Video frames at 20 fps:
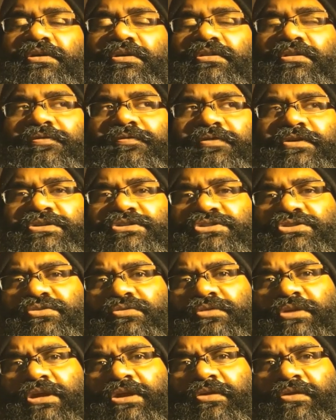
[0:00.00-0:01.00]
The first
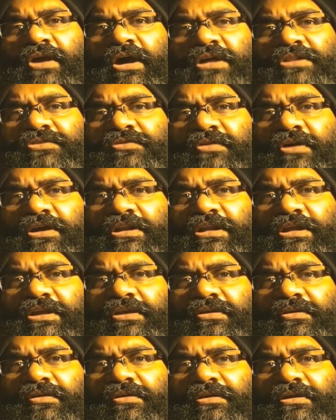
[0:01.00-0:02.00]
story, Raat Rani,
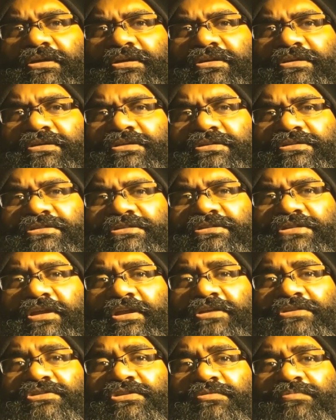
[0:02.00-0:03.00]
is
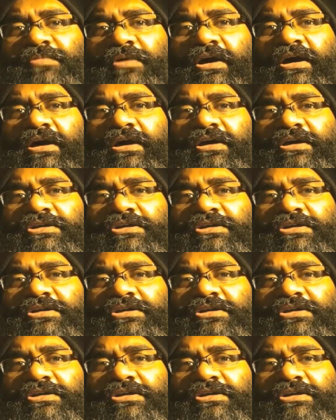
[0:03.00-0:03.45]
directed by